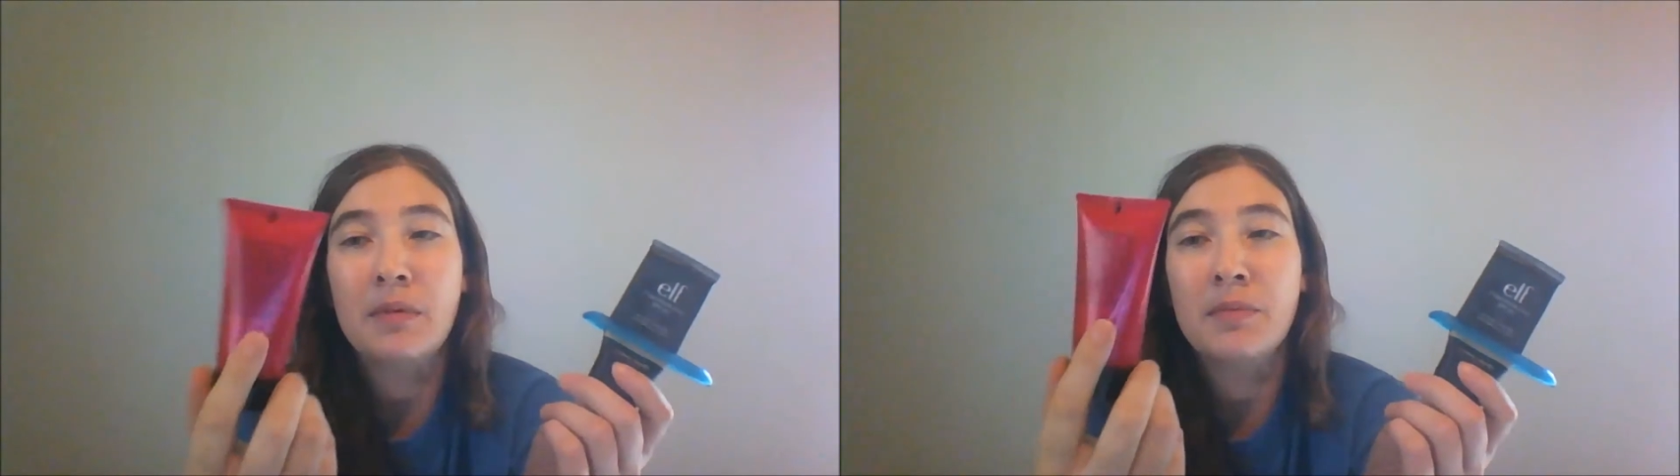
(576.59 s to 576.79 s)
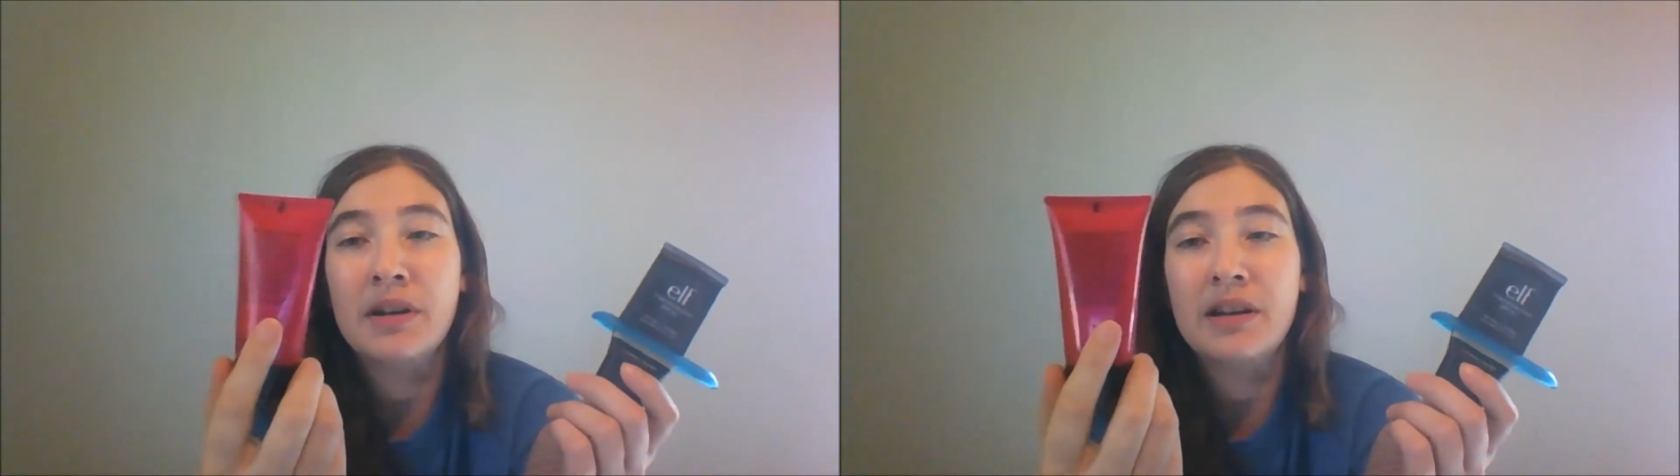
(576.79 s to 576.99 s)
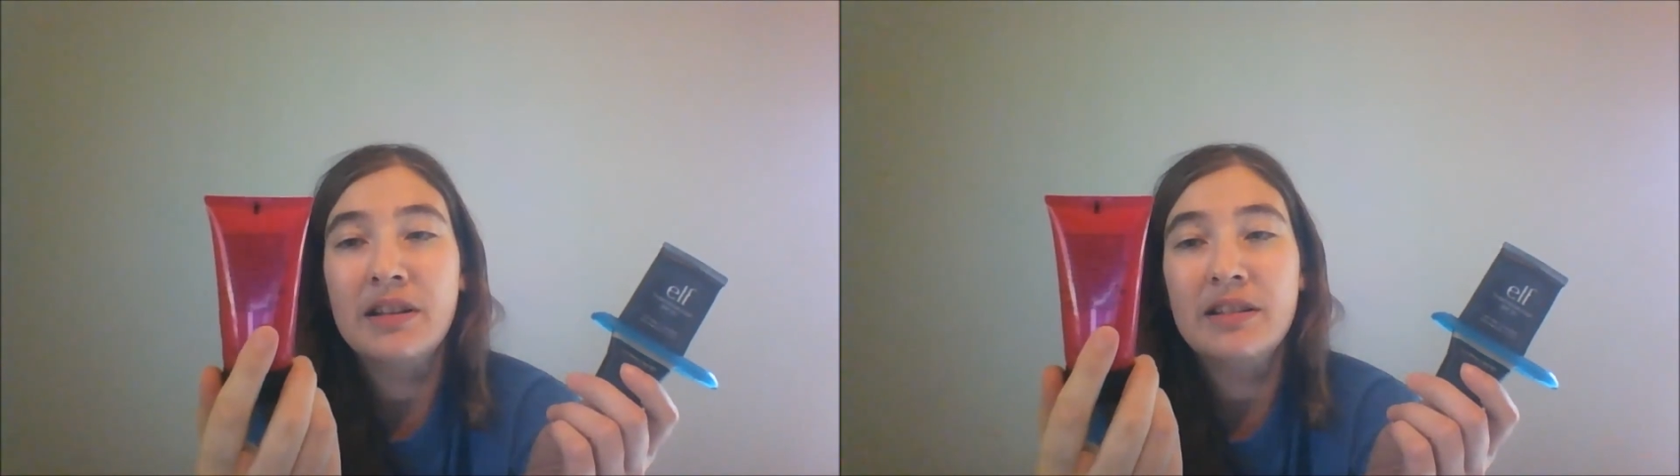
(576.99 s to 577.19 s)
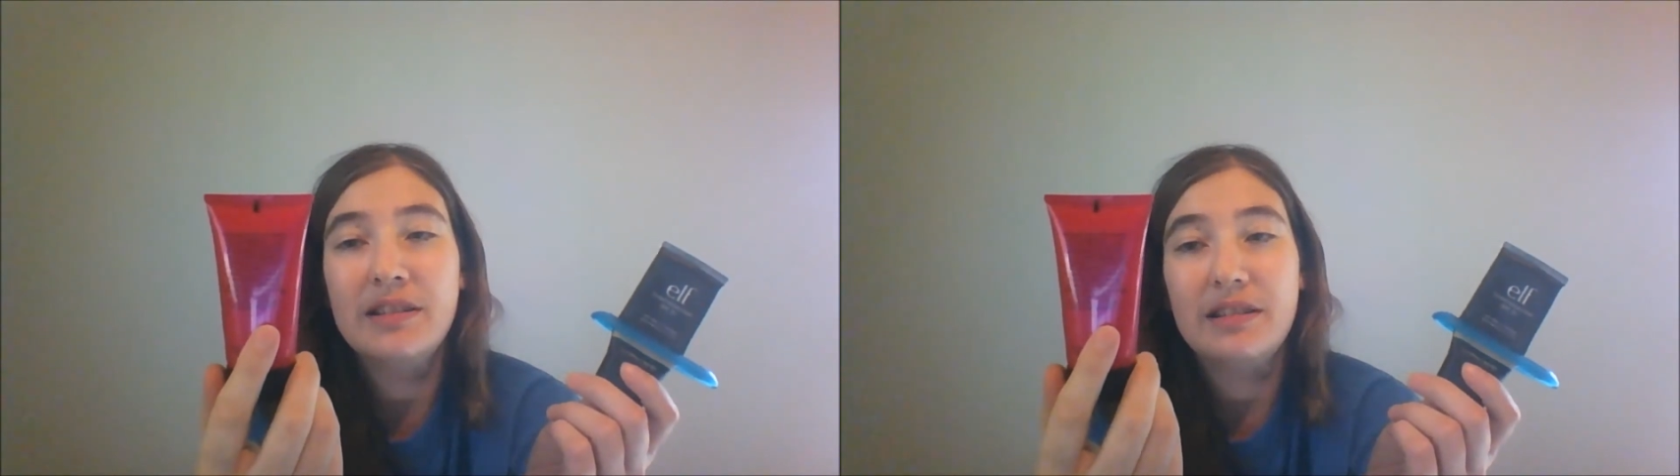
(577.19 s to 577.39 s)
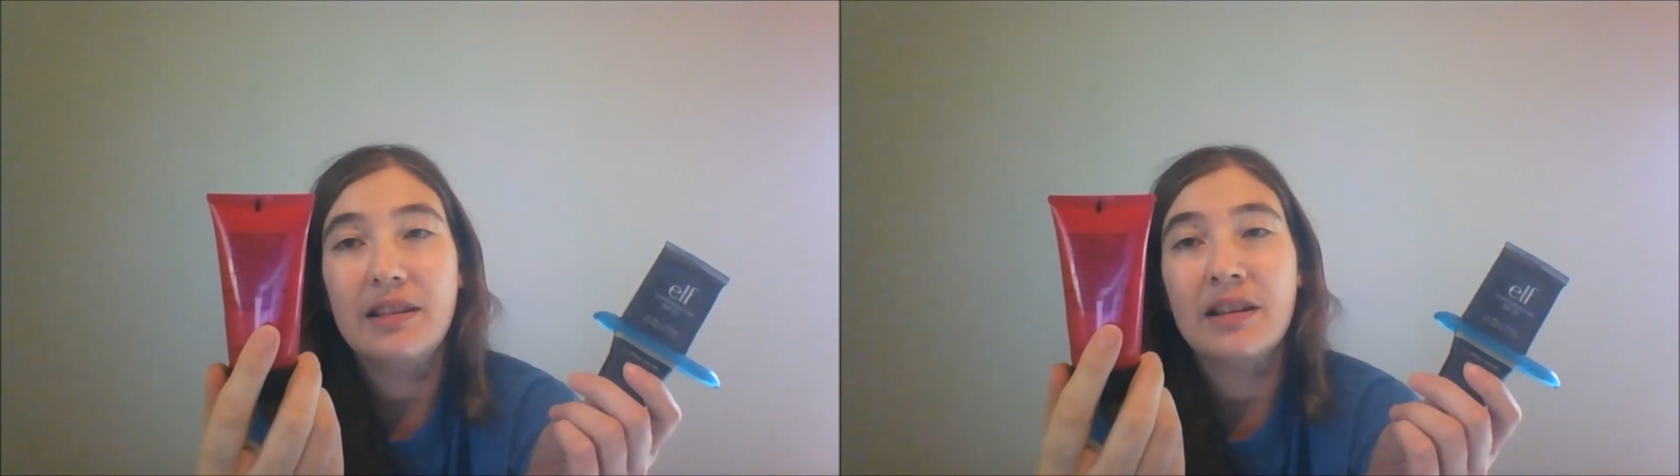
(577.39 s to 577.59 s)
moisturizer
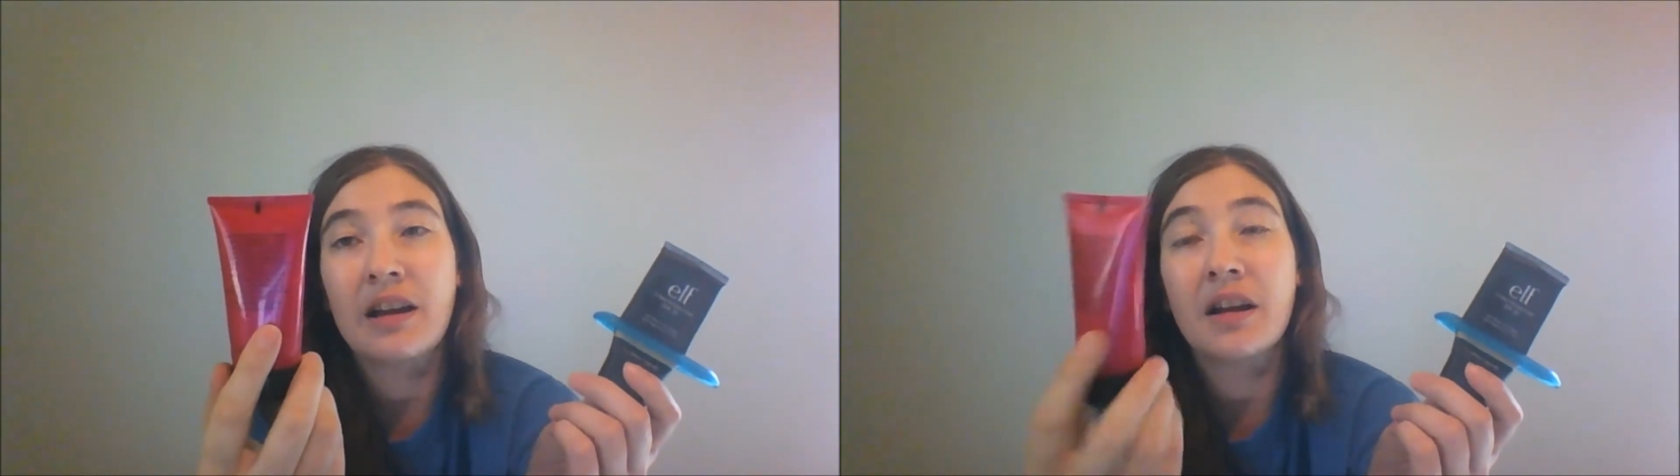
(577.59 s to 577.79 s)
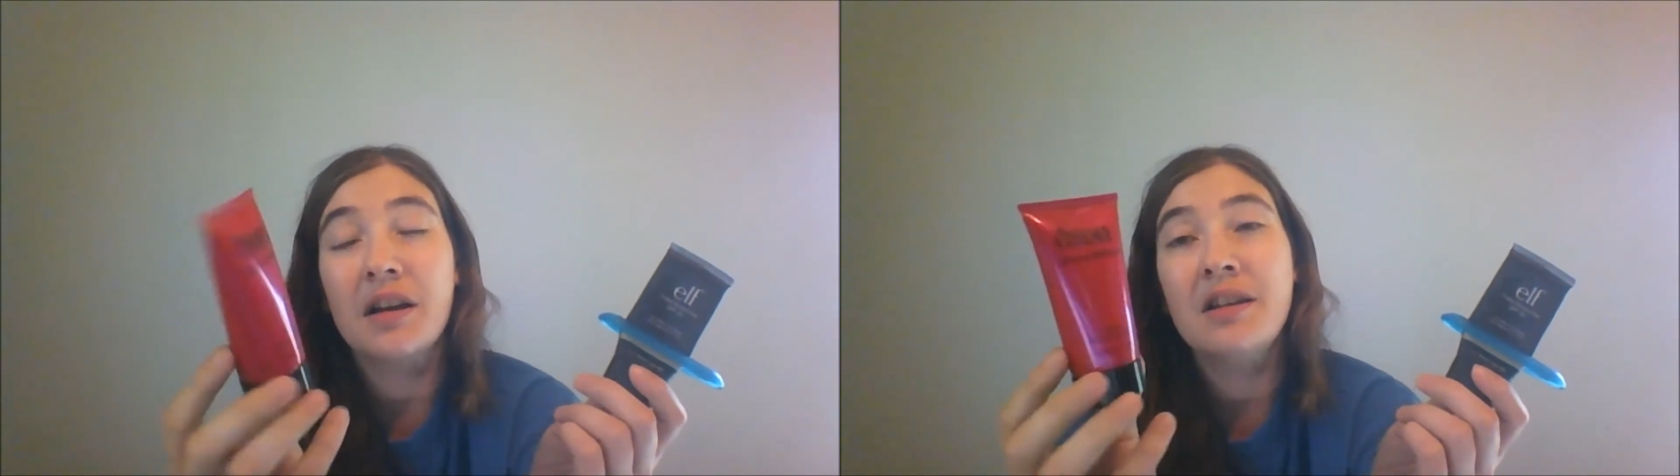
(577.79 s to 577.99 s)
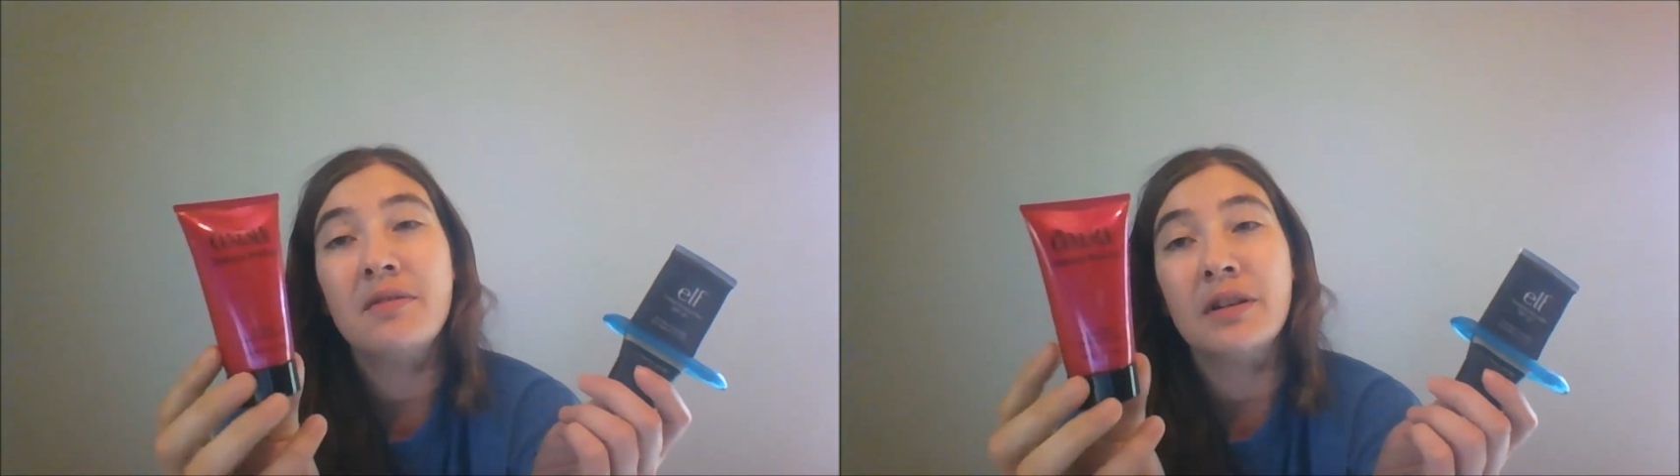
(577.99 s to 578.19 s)
stay on longer.